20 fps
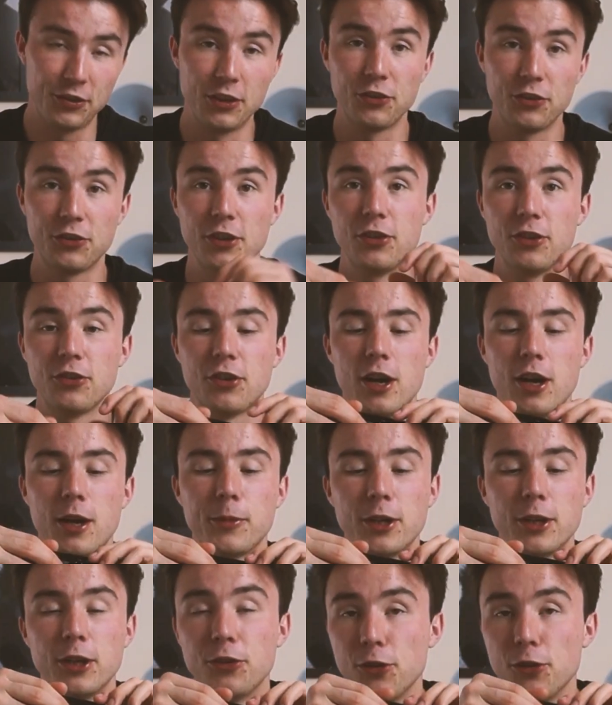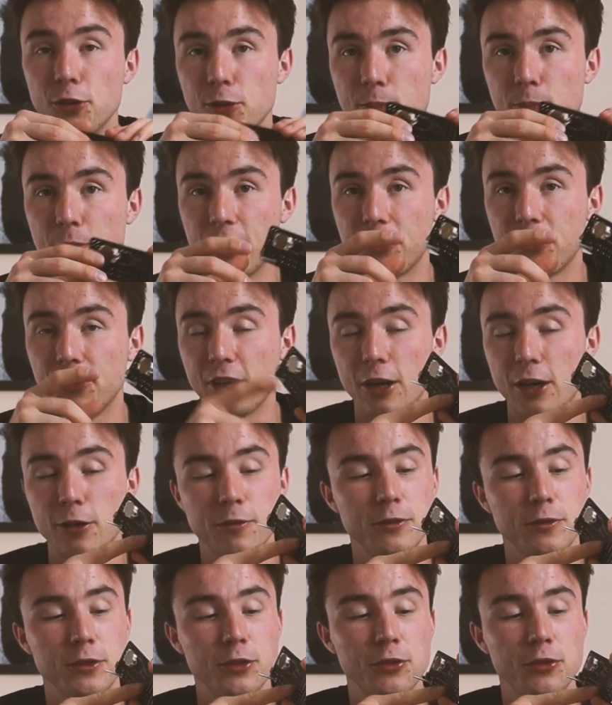instance, I'm going to do them
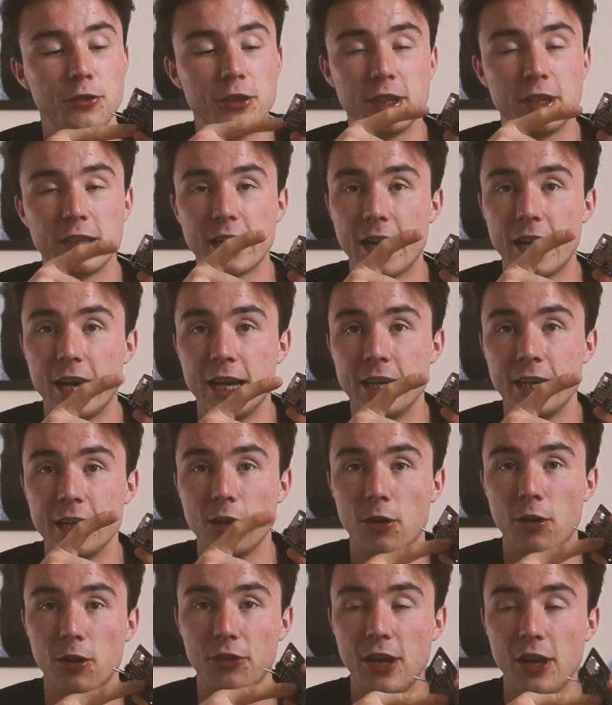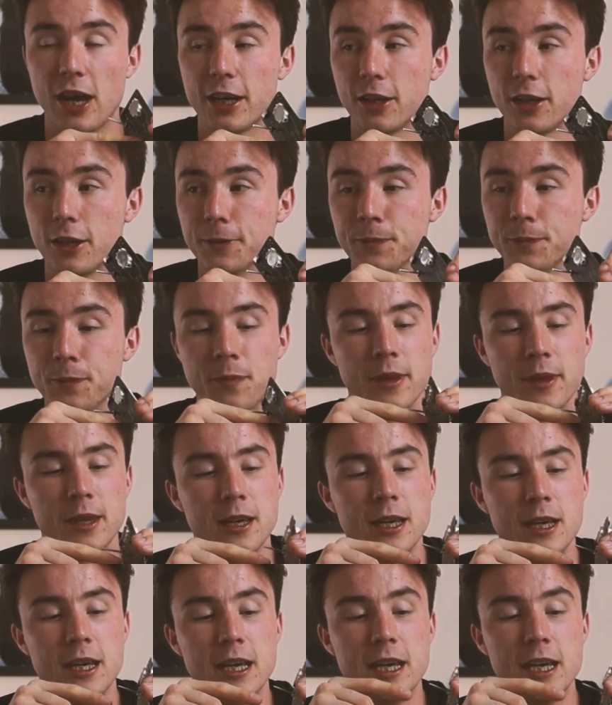myself using a hot air gun.
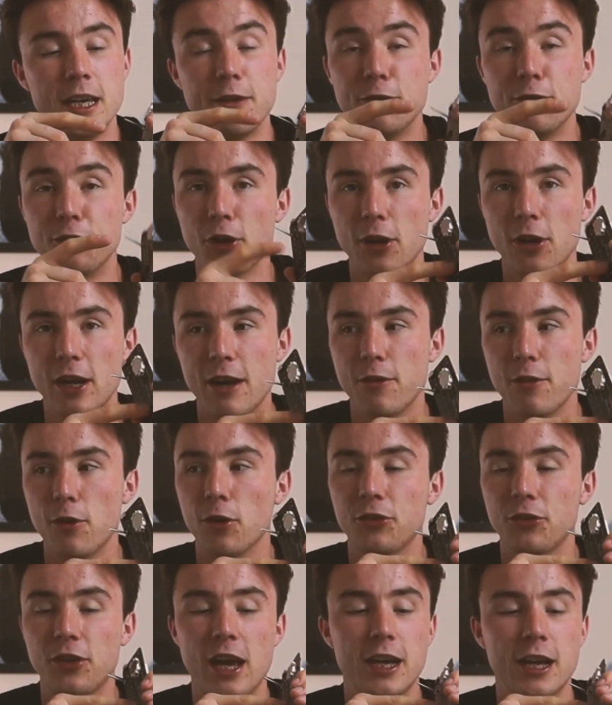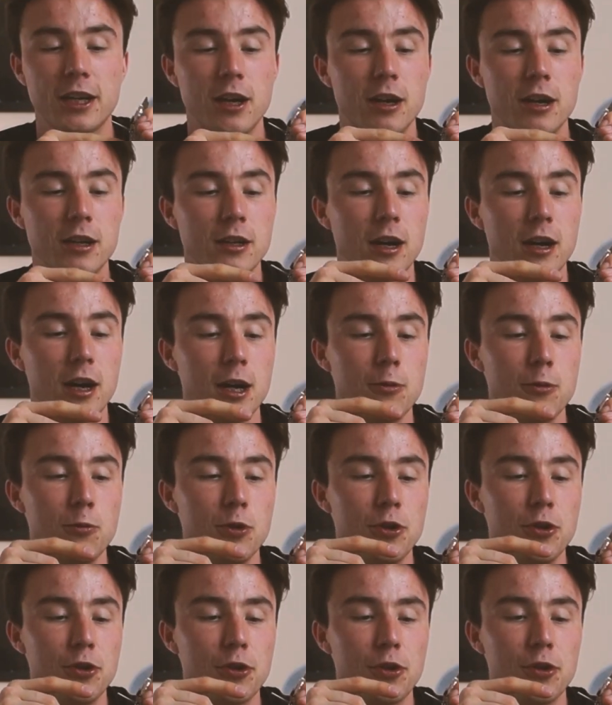If you don't have a hot air gun, I
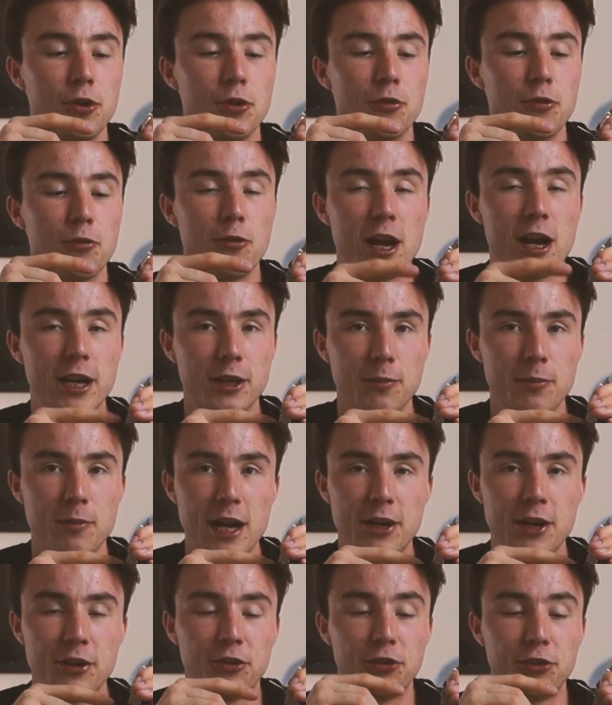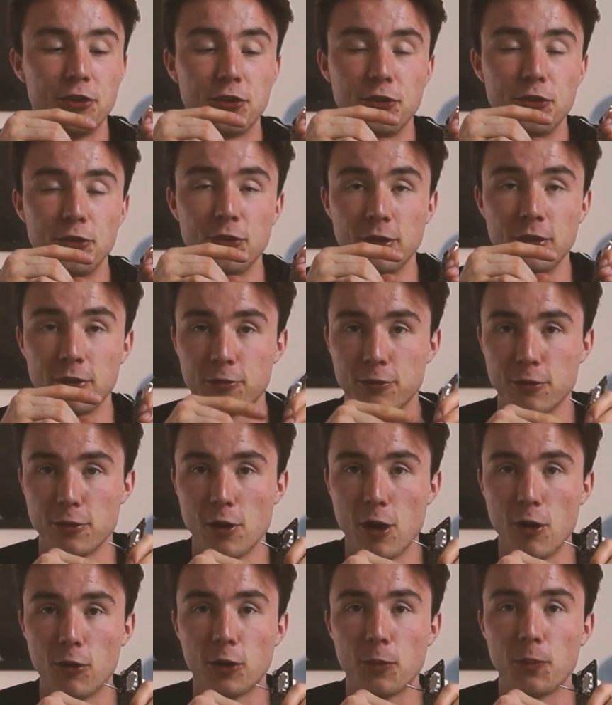would recommend just using
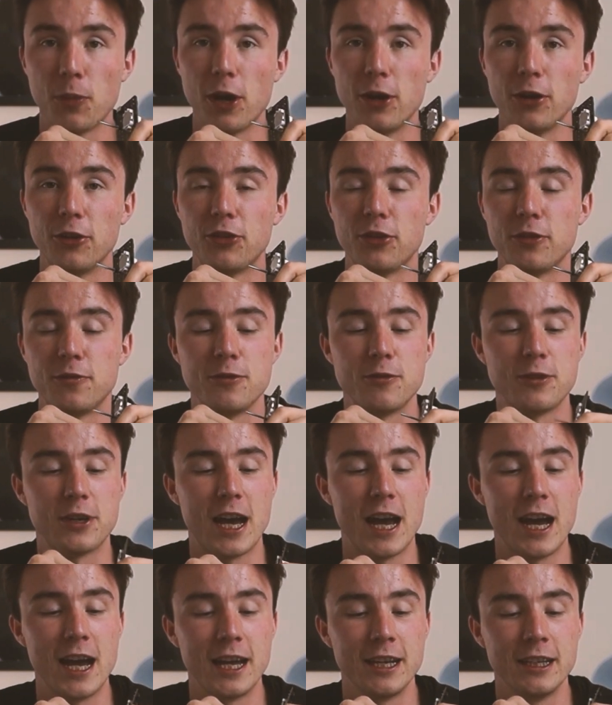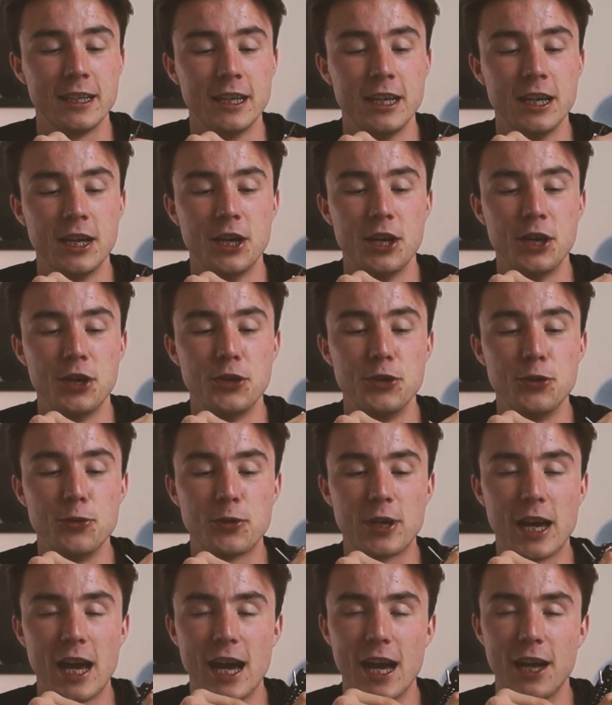through-hole components if you can. You
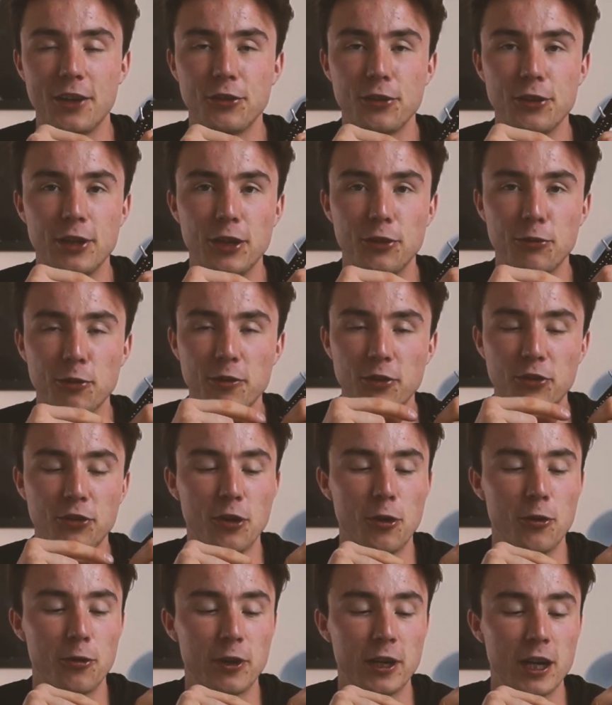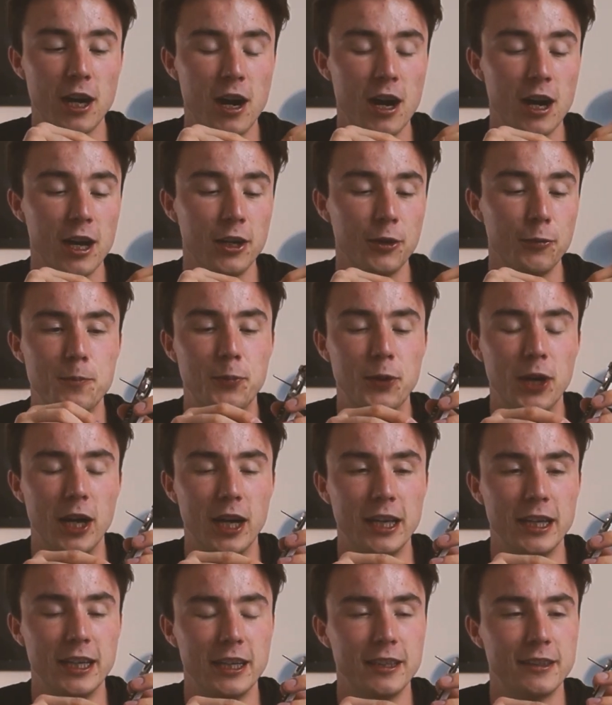can do these with a soldering iron,
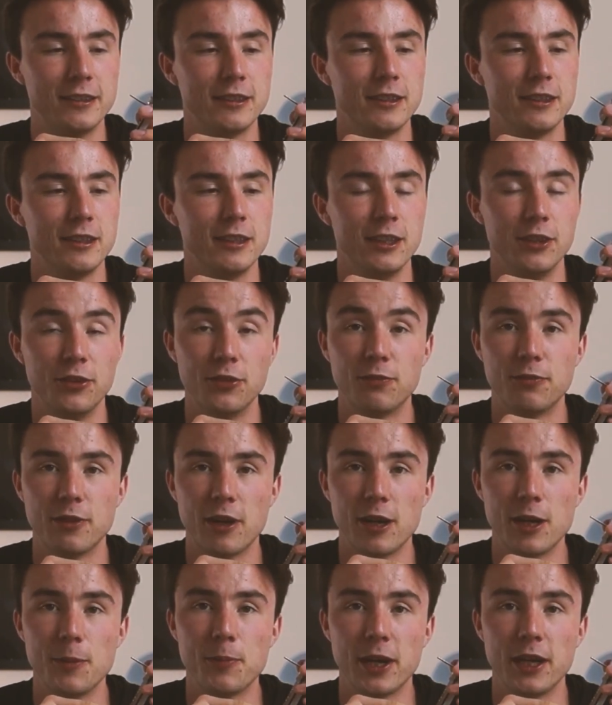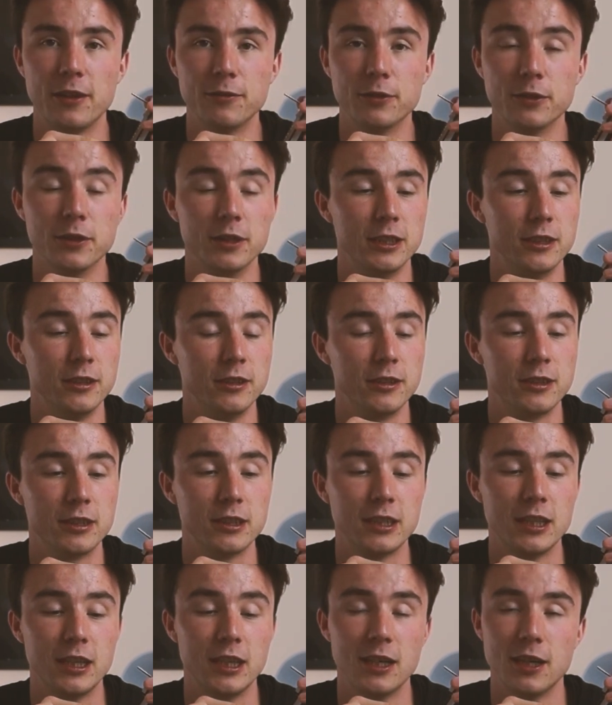but it is very painful and
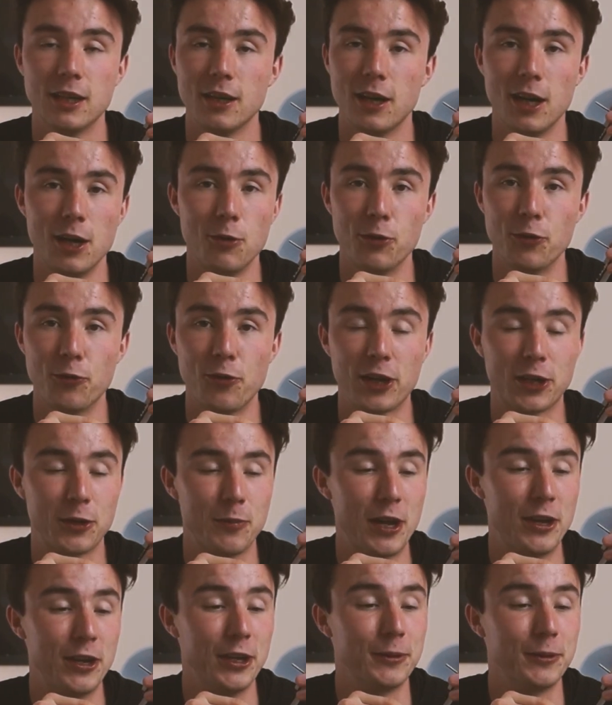I wouldn't recommend